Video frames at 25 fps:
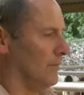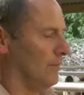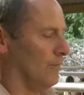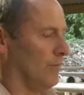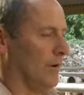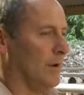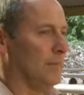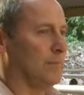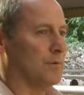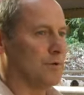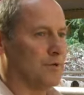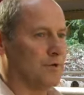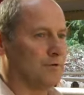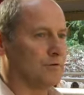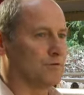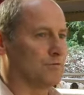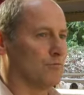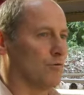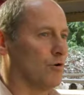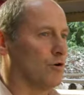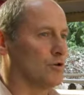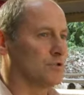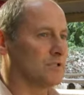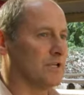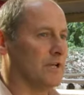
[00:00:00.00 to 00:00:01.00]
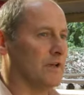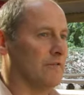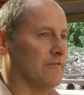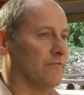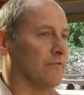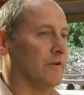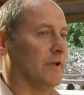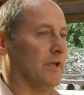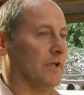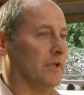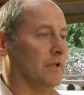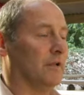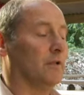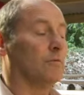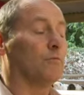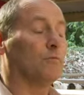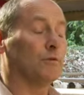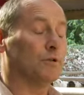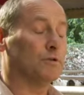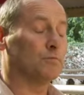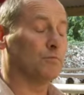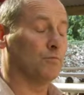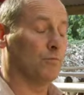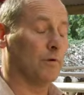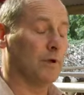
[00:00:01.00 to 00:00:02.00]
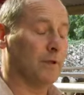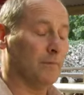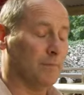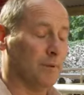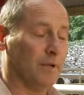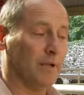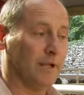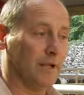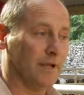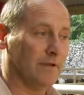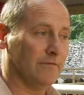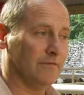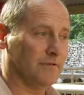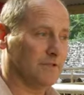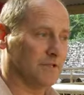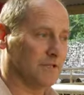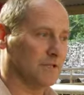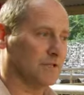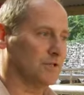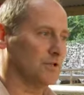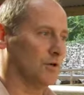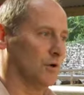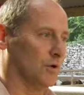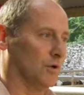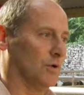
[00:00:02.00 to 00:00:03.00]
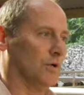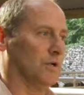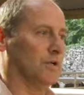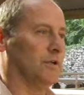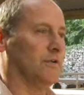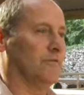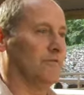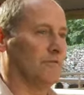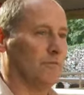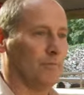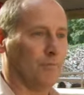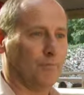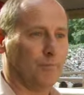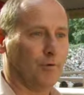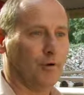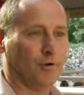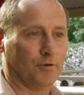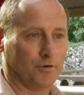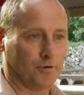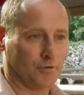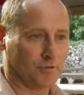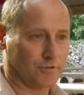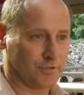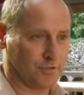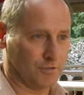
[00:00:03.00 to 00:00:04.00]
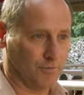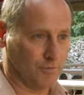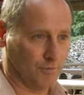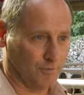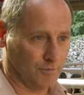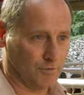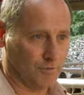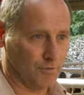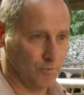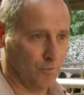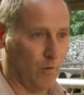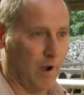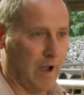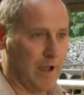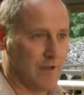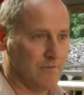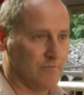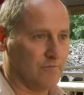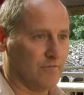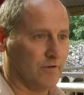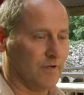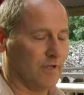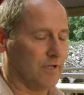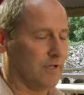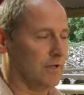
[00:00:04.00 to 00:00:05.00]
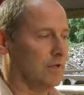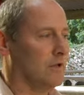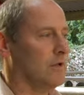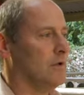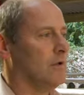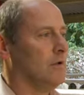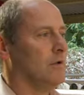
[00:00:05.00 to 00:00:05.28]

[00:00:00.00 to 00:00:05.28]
We produce rosé veal, which we believe is a totally different product to white veal.